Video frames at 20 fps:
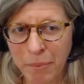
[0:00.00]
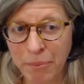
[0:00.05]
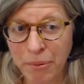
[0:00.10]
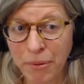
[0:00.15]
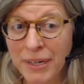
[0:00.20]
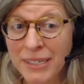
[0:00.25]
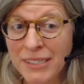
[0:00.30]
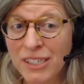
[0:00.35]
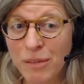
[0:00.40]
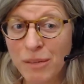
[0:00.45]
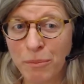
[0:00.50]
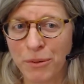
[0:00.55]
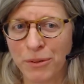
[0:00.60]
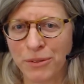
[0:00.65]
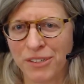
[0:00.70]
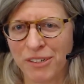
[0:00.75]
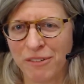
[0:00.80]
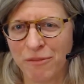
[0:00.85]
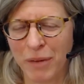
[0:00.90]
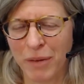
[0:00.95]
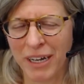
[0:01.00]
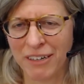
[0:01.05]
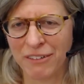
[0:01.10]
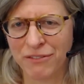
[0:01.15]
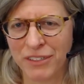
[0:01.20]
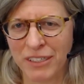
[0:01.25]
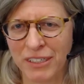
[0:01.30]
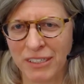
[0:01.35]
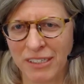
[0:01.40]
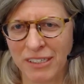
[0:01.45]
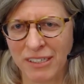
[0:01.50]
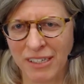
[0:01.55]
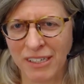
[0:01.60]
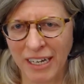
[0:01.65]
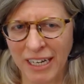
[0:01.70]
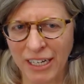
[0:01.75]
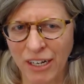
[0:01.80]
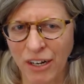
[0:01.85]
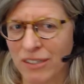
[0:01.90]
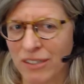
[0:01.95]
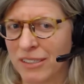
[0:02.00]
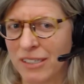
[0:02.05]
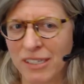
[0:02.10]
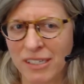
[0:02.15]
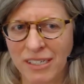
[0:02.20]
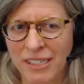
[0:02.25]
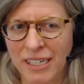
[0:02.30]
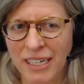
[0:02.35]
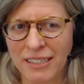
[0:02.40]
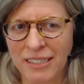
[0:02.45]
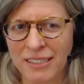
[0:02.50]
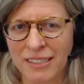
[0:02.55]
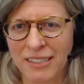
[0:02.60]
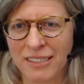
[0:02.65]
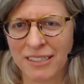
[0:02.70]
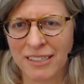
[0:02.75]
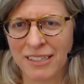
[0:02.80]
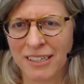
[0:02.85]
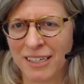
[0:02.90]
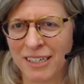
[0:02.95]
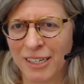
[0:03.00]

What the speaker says: principles of biophilic design are distinct,